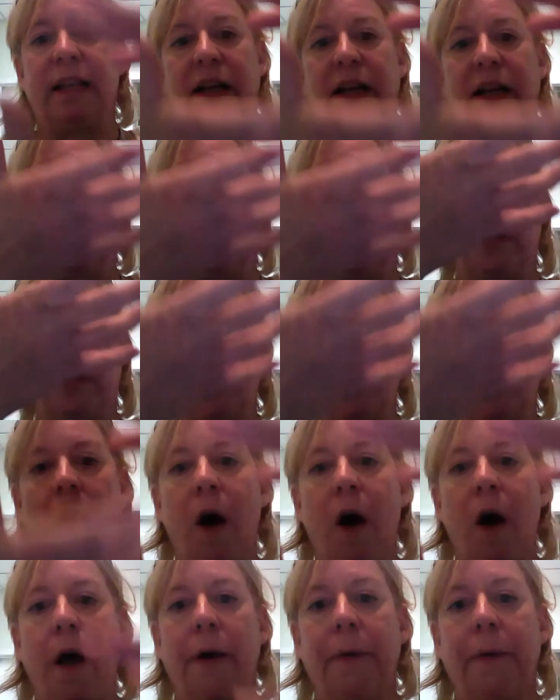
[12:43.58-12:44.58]
that goes
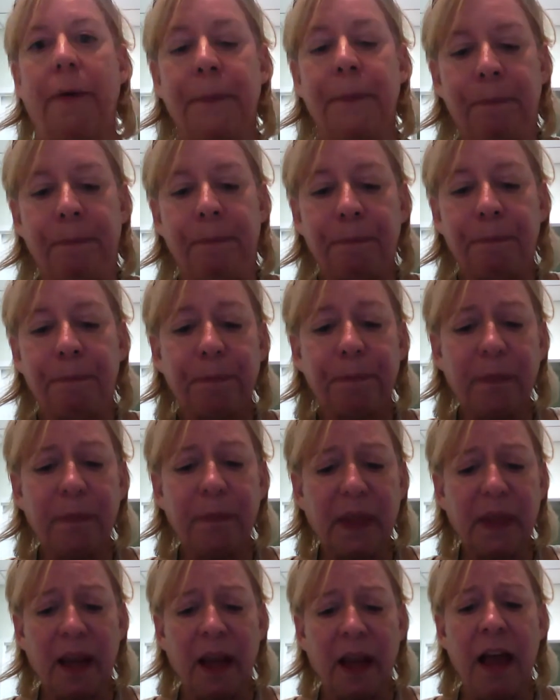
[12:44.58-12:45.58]
along,
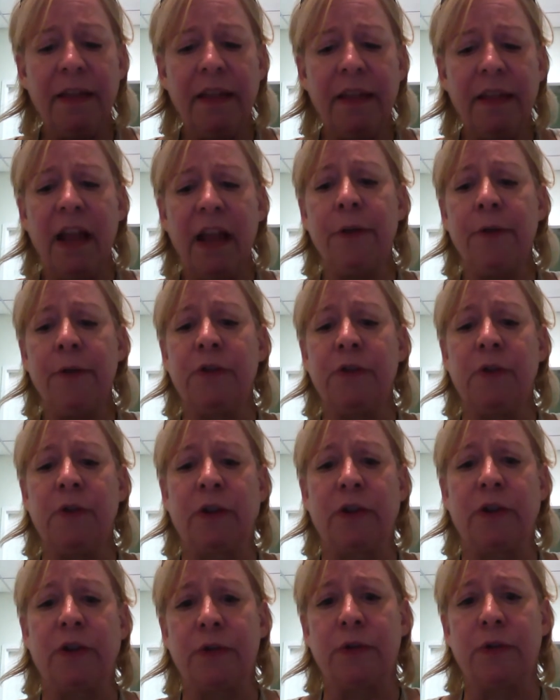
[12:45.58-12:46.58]
and the other
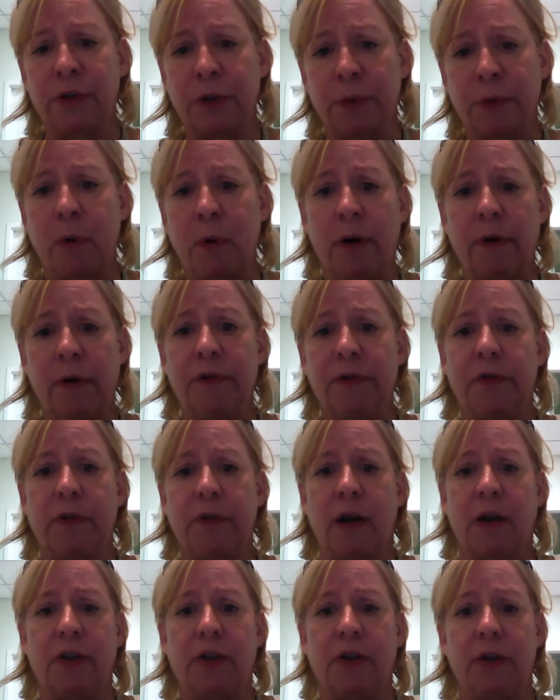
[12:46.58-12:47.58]
structures are supportive
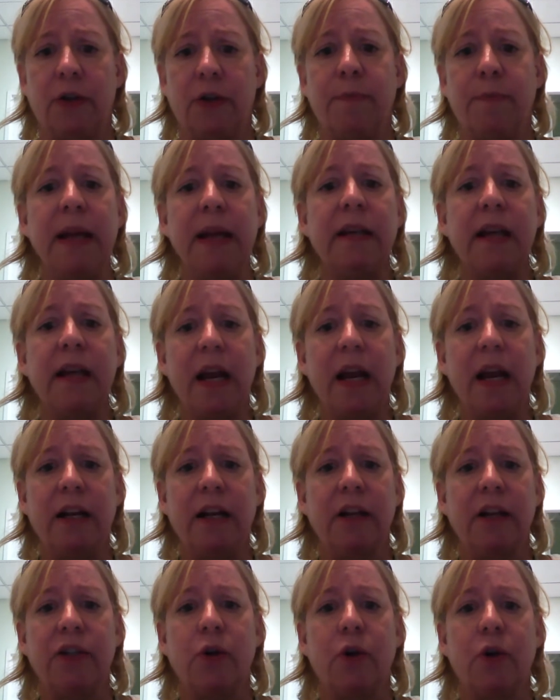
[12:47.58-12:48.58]
structures
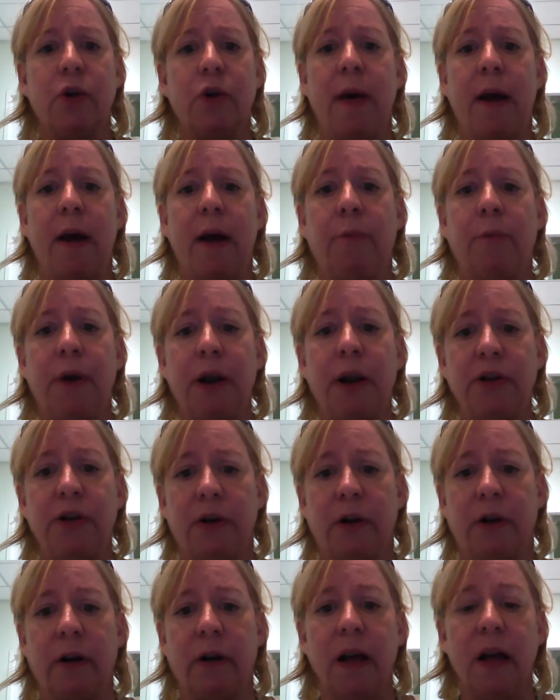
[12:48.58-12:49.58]
maintaining a certain amount of
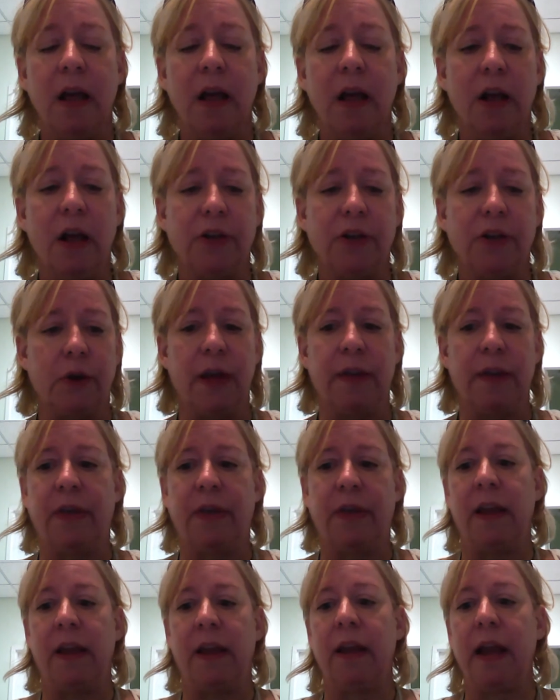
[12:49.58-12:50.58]
pressure so that
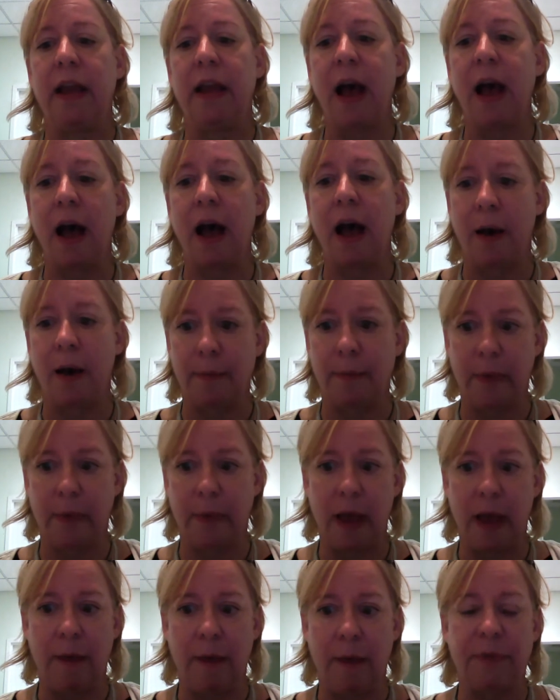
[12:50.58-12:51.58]
the
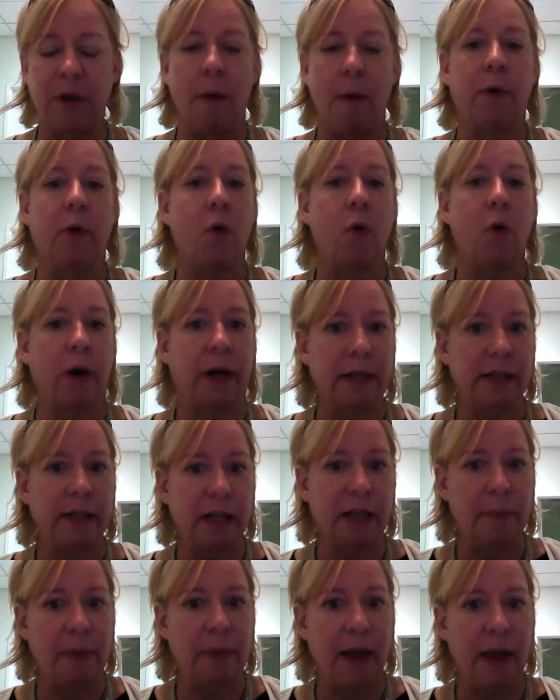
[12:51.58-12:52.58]
abdominal organs
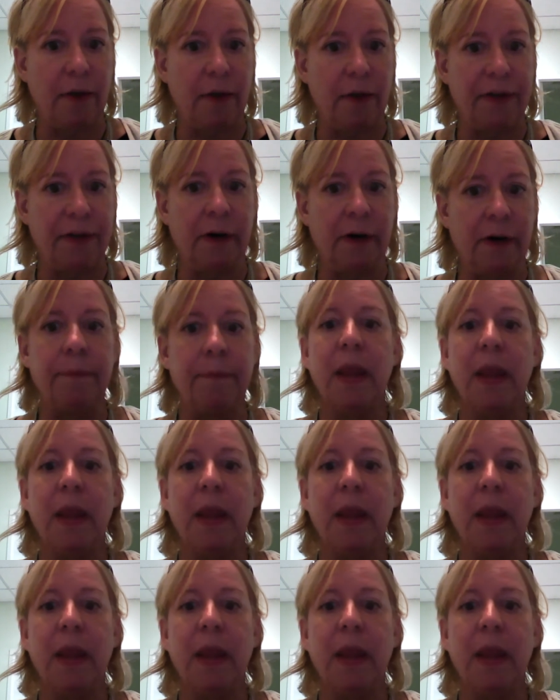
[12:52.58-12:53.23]
can be healthier